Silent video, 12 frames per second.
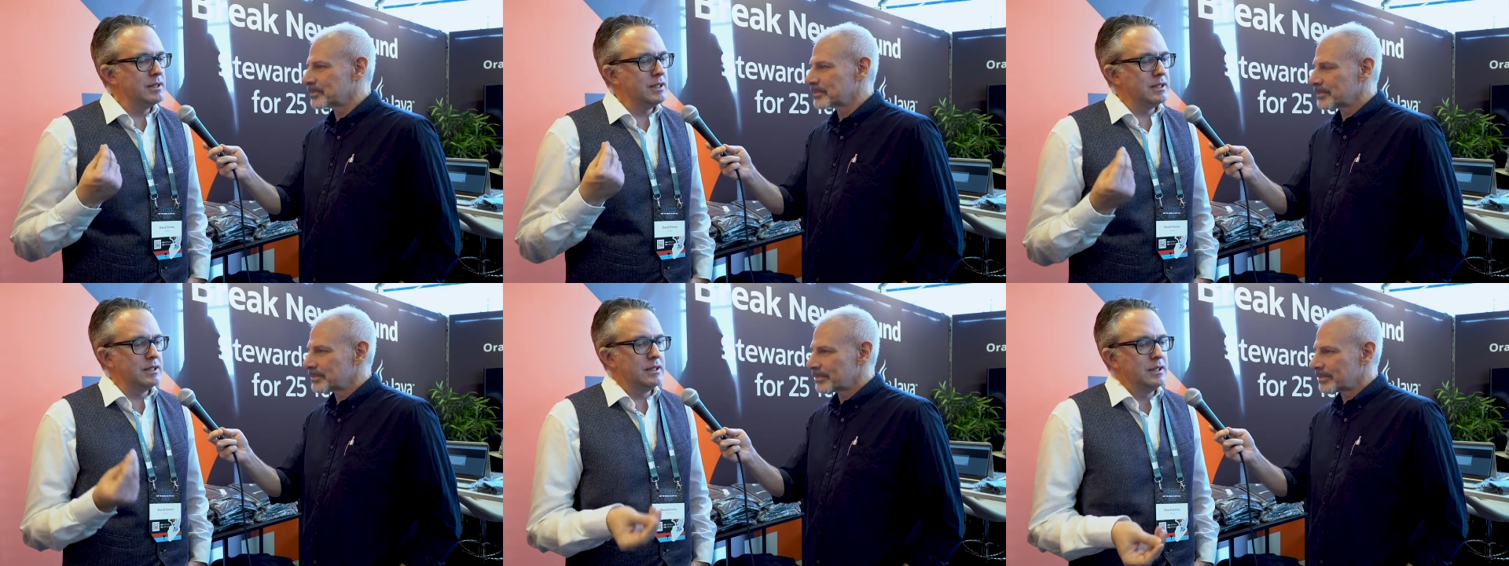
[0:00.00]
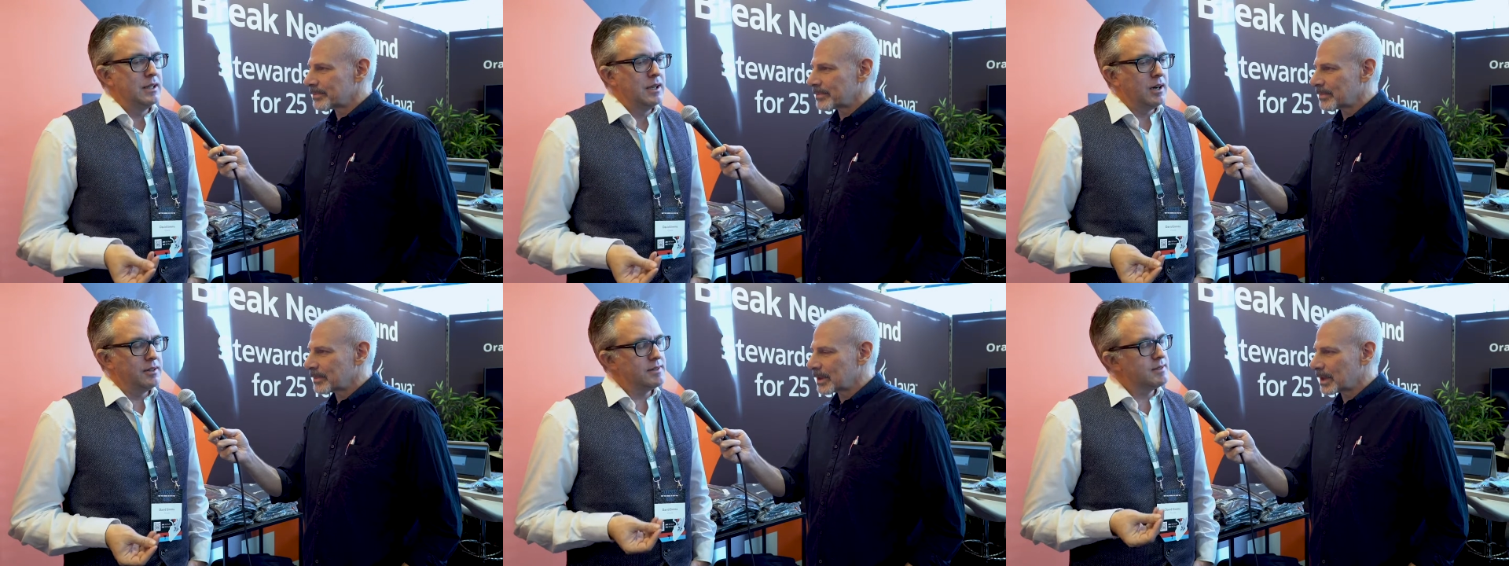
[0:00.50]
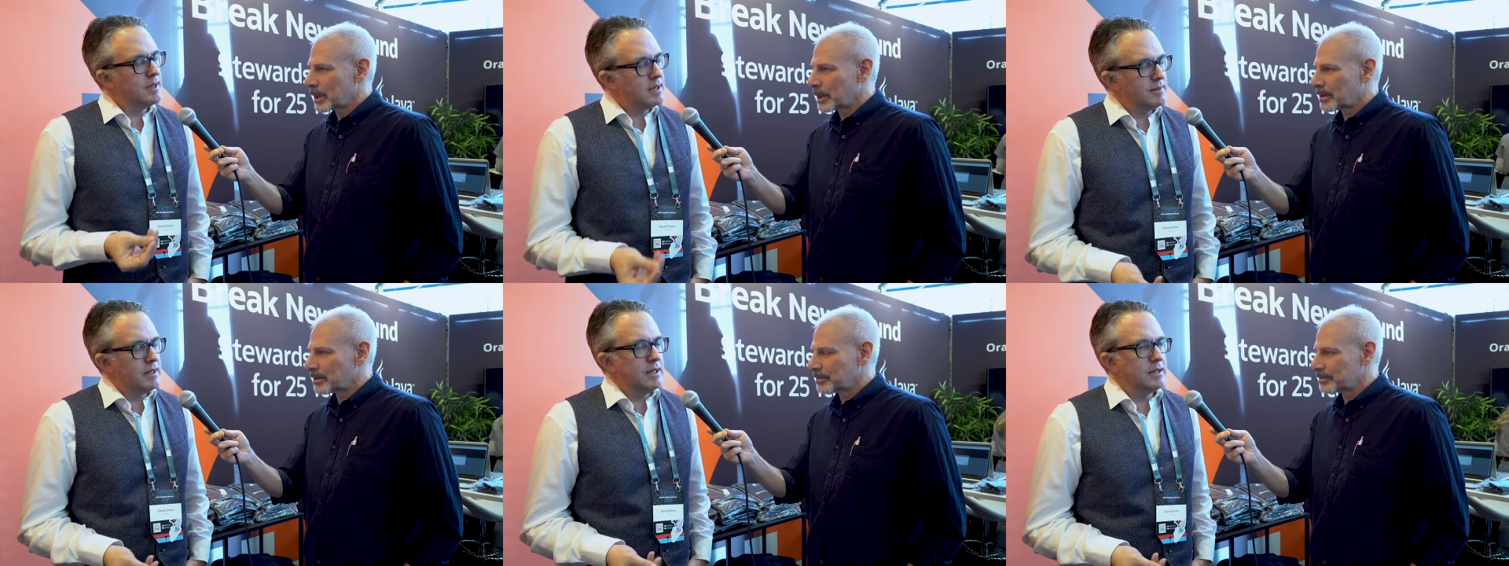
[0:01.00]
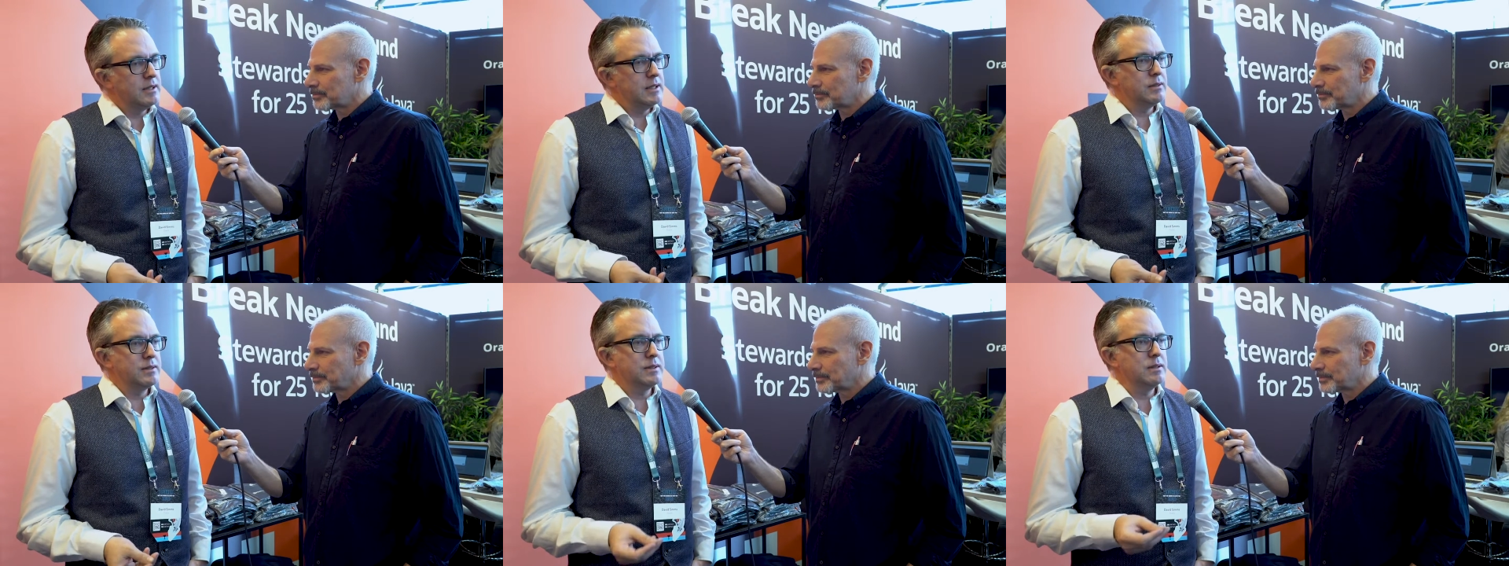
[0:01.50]
Speaker 1: And then on the side of that,
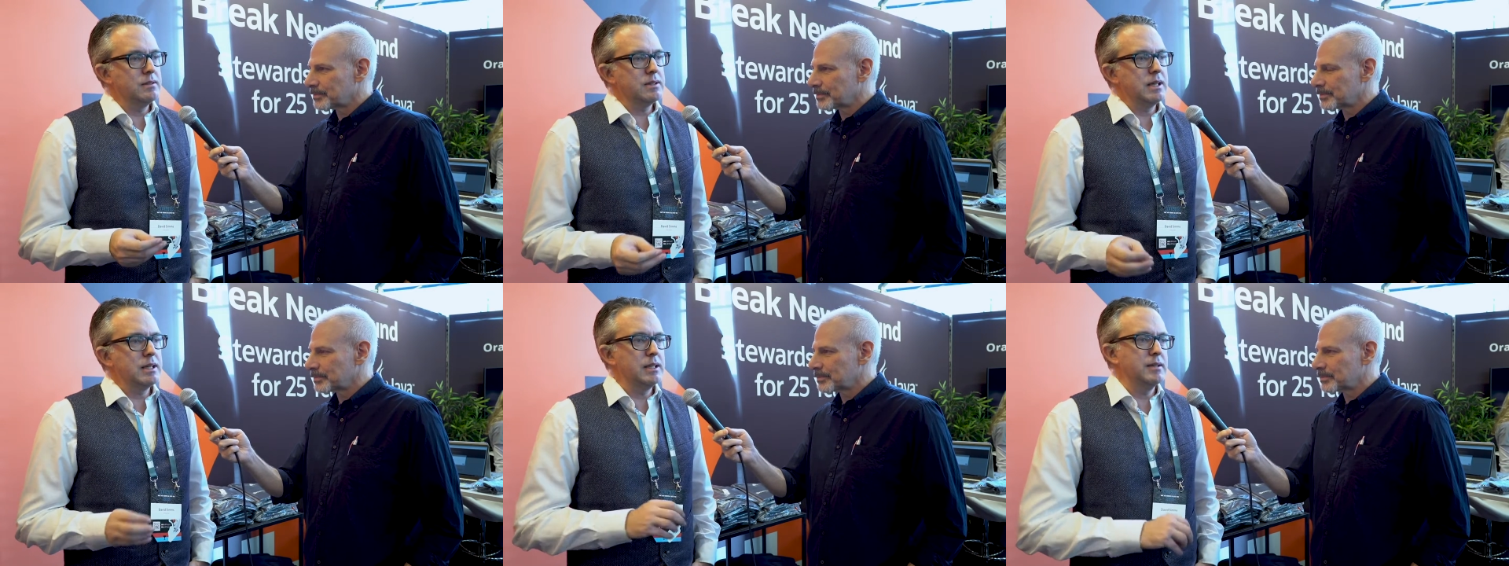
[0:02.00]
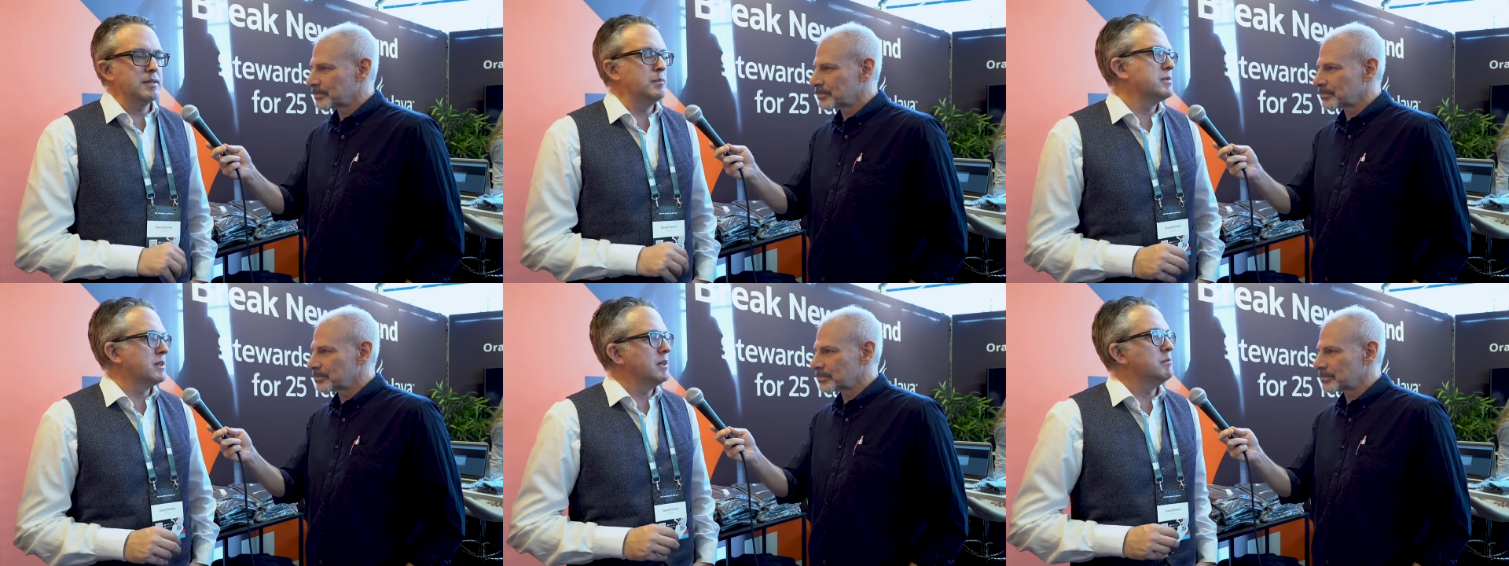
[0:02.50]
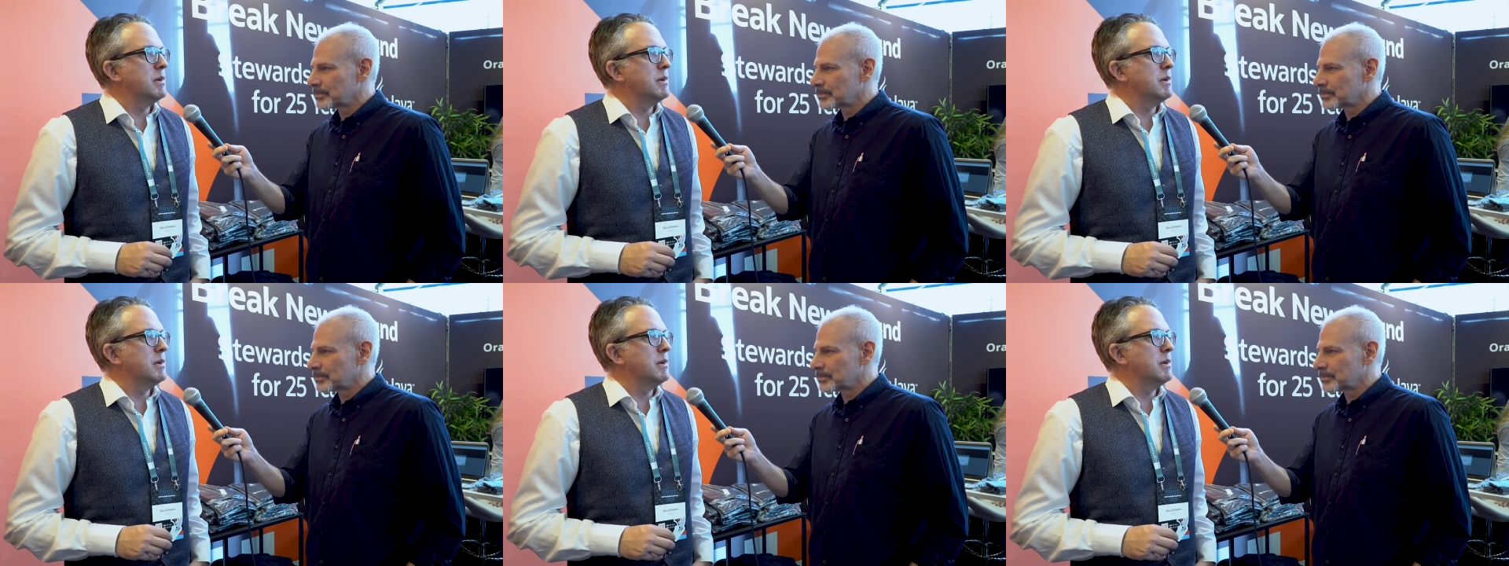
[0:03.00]
I also take care of some site